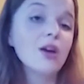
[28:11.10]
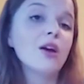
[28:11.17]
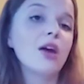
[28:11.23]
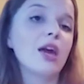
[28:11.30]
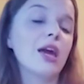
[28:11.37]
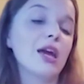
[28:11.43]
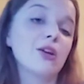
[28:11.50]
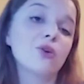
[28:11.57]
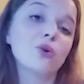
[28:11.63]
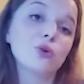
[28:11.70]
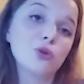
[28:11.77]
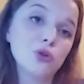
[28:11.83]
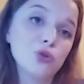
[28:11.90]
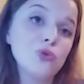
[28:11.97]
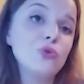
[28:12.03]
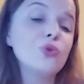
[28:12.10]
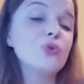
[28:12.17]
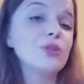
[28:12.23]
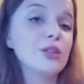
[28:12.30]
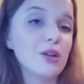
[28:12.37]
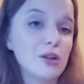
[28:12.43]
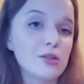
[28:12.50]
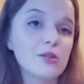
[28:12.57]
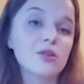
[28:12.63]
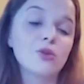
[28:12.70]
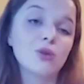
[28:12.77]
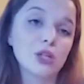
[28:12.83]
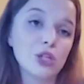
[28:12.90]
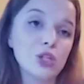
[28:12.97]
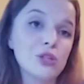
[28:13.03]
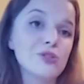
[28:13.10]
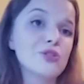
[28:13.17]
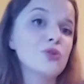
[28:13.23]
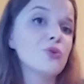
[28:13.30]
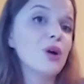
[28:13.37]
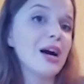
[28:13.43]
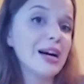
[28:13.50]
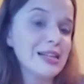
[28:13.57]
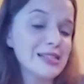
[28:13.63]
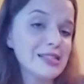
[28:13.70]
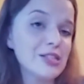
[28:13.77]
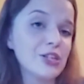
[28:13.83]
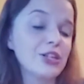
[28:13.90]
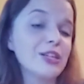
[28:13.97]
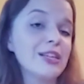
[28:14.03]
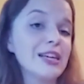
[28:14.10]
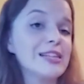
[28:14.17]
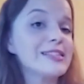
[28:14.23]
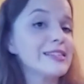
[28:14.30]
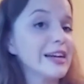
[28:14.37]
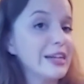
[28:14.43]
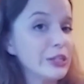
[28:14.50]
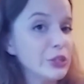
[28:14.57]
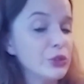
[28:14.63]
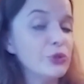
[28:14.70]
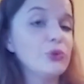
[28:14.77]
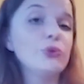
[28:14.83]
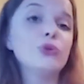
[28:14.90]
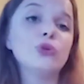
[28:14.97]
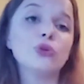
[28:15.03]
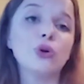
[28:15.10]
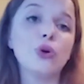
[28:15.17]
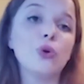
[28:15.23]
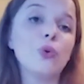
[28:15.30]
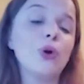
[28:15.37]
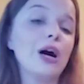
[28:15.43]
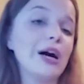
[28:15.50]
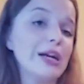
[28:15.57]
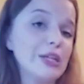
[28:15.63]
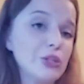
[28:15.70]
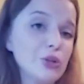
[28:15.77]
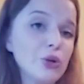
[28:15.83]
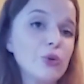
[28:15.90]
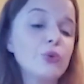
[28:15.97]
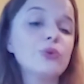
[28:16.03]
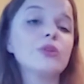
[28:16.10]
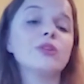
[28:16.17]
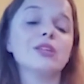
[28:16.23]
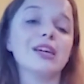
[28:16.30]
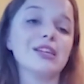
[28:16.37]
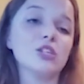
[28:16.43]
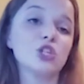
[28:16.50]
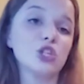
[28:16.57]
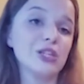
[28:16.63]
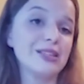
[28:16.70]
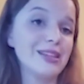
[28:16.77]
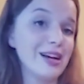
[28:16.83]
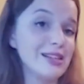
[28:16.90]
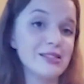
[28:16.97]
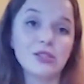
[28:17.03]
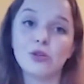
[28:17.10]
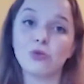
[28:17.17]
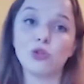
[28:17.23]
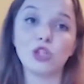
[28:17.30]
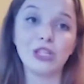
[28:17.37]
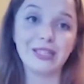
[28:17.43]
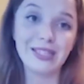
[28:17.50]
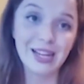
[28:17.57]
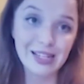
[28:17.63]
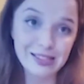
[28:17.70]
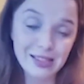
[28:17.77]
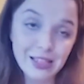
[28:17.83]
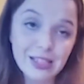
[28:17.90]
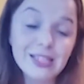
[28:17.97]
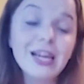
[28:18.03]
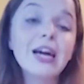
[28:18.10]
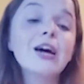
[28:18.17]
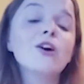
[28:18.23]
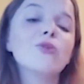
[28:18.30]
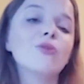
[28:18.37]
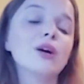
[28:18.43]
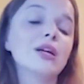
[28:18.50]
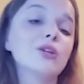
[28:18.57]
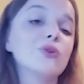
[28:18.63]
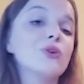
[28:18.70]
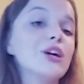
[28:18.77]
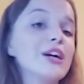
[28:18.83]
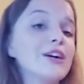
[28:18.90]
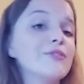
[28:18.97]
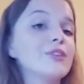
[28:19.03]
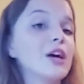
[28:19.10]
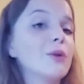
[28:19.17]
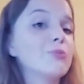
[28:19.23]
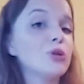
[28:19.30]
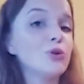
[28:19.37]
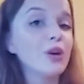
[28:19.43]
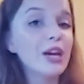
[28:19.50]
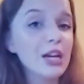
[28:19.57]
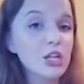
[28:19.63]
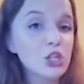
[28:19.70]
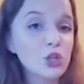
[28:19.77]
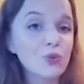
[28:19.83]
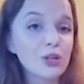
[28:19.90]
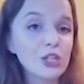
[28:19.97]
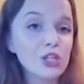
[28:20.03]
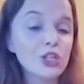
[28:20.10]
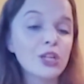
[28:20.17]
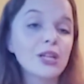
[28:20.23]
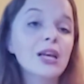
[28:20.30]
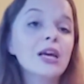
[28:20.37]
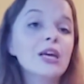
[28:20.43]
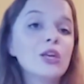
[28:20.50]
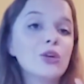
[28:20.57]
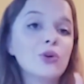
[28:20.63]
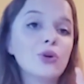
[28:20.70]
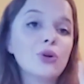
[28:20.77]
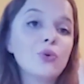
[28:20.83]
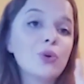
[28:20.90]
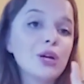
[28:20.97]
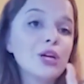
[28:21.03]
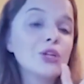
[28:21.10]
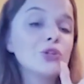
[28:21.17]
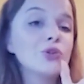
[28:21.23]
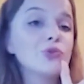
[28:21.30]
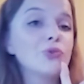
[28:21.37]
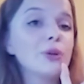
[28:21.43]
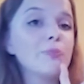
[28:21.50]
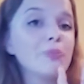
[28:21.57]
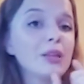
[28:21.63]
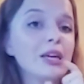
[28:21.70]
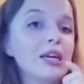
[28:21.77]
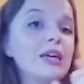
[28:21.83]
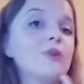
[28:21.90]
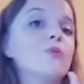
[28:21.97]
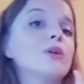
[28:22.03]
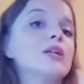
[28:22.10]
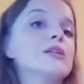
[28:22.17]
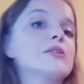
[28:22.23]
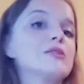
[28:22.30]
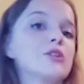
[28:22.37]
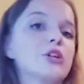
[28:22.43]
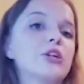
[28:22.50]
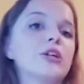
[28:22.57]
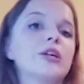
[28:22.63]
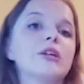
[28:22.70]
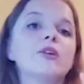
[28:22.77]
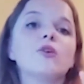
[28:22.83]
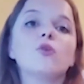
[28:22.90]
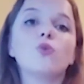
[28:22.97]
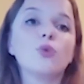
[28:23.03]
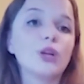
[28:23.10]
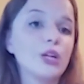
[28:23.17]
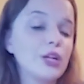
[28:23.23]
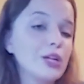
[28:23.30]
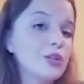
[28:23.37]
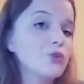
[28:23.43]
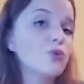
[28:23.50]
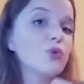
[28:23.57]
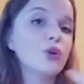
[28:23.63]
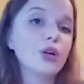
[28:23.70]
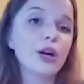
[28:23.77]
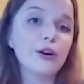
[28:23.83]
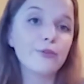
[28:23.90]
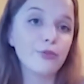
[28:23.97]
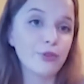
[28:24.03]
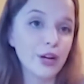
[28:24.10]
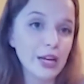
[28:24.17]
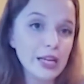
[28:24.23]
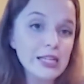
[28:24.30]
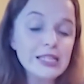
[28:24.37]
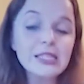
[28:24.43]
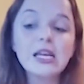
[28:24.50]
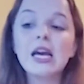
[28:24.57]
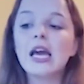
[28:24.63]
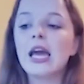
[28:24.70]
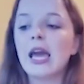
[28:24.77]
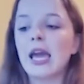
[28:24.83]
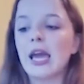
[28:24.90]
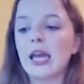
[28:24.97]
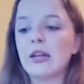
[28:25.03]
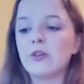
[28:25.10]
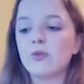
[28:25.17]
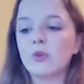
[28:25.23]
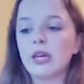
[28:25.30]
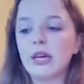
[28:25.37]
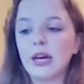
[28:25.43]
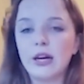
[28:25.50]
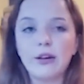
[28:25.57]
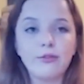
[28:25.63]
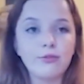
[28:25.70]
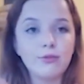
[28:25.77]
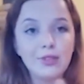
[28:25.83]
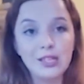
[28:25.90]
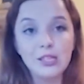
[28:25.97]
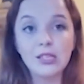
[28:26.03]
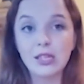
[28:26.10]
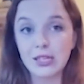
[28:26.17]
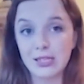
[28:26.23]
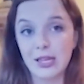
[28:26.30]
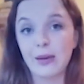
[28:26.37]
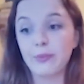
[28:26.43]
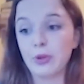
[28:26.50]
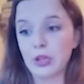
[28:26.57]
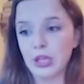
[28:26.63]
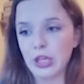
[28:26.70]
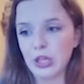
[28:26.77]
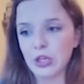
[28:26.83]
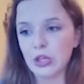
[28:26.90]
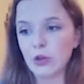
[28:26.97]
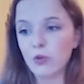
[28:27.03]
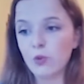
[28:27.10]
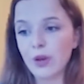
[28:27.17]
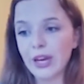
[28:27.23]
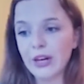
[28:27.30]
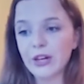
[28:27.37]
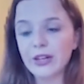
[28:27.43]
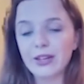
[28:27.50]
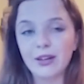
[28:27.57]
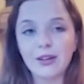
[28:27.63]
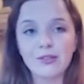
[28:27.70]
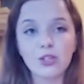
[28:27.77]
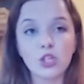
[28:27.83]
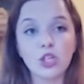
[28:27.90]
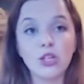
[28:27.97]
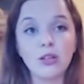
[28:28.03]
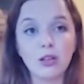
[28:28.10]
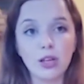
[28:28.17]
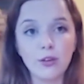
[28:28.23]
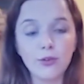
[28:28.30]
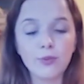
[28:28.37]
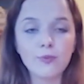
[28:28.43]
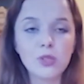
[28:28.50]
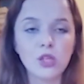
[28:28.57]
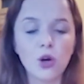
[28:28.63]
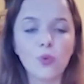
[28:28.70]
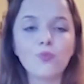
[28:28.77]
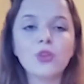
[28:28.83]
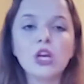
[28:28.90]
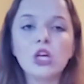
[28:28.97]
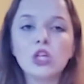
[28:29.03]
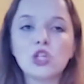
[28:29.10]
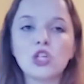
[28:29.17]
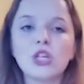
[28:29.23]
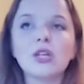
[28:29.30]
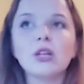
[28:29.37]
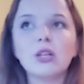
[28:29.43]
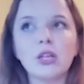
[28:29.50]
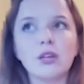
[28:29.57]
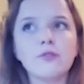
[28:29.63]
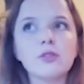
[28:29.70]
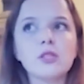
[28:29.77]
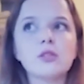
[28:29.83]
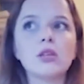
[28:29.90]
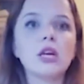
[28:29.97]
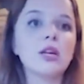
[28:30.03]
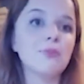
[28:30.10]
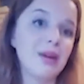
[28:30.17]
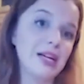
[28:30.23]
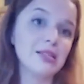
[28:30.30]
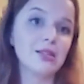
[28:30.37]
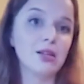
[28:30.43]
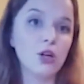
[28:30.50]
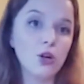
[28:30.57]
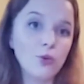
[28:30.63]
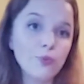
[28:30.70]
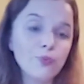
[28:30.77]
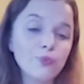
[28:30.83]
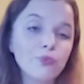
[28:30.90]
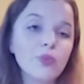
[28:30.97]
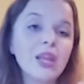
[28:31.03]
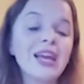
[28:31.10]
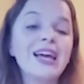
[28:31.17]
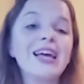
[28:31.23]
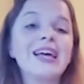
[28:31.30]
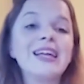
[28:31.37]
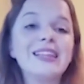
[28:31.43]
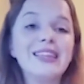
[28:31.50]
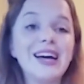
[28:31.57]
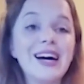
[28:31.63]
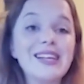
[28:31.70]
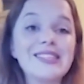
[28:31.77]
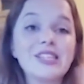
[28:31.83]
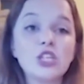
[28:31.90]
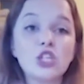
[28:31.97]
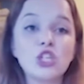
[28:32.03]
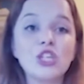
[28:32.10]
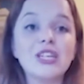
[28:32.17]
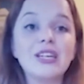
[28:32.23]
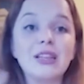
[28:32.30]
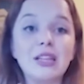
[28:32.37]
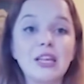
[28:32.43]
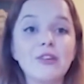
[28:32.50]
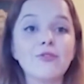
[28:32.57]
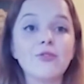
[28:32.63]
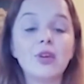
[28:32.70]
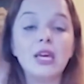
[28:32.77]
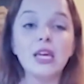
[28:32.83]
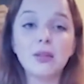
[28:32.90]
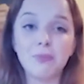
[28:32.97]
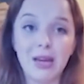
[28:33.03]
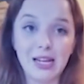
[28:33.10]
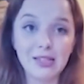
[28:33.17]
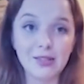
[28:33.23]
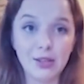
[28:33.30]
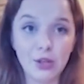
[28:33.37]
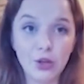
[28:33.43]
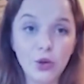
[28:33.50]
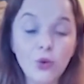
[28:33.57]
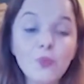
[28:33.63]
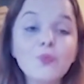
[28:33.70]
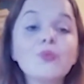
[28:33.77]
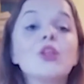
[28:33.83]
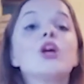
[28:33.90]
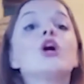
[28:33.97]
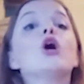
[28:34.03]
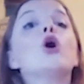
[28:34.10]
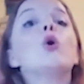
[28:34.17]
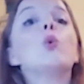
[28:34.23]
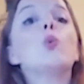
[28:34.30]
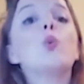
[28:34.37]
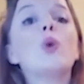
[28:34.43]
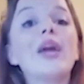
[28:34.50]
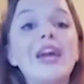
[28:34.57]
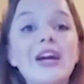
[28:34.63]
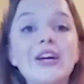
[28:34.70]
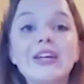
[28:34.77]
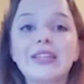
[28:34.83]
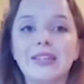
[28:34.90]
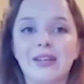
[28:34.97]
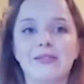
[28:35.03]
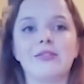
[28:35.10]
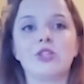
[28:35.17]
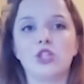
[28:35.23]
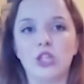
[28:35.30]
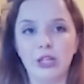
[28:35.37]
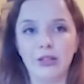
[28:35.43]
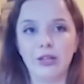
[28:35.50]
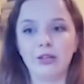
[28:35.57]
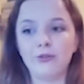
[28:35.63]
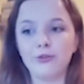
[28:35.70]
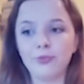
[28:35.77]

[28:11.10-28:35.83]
and on do, does questions you answer yes I do, no I don't, yes she does, no she doesn't. When you have WH question, you're going to replay with a certain word or a phrase. And we have this example here. Where does she live? So she lives in Mexico. Does she live in Mexico? Where does she live?